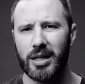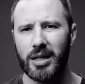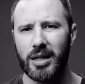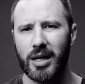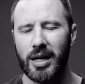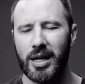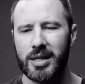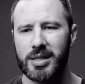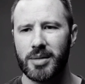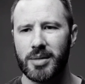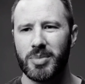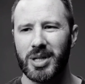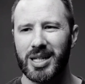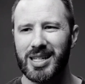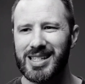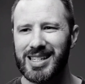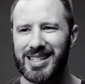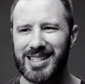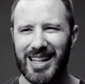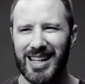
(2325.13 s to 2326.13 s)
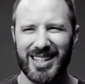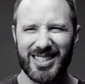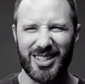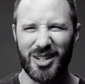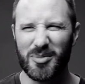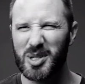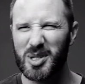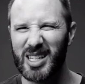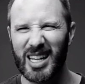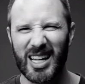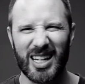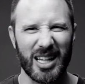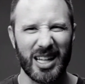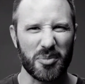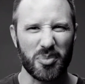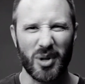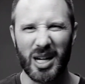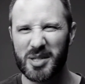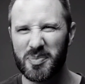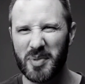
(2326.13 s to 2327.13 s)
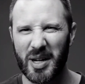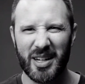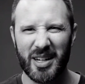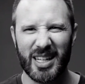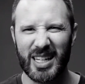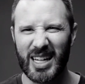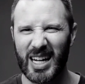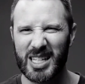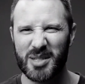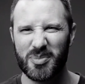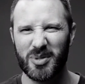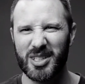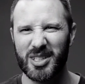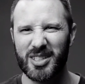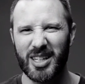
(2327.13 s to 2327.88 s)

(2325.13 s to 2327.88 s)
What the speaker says: And I said, because it sounds almost kind of like prosperity gospel.